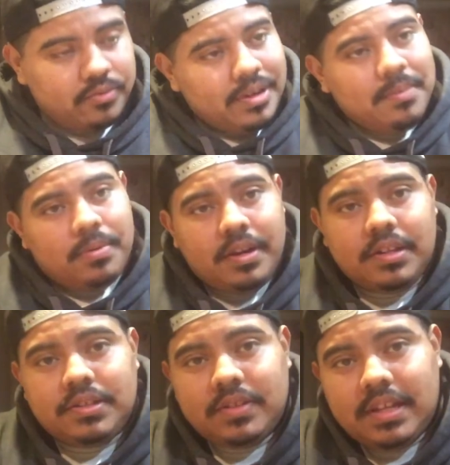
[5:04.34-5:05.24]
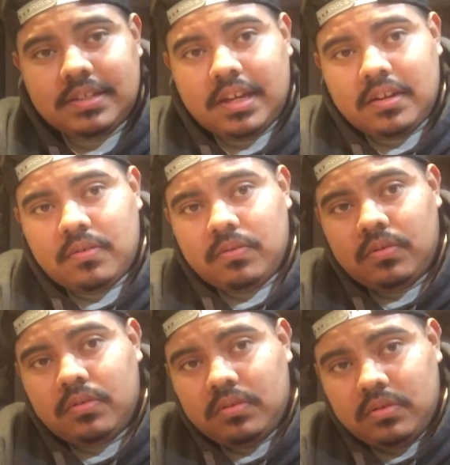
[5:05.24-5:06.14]
3D printed, so that's kind of
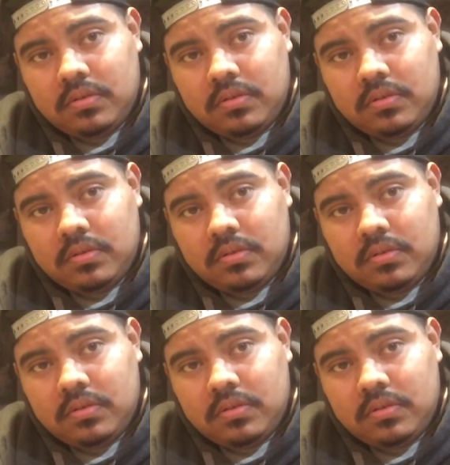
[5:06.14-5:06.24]
cool,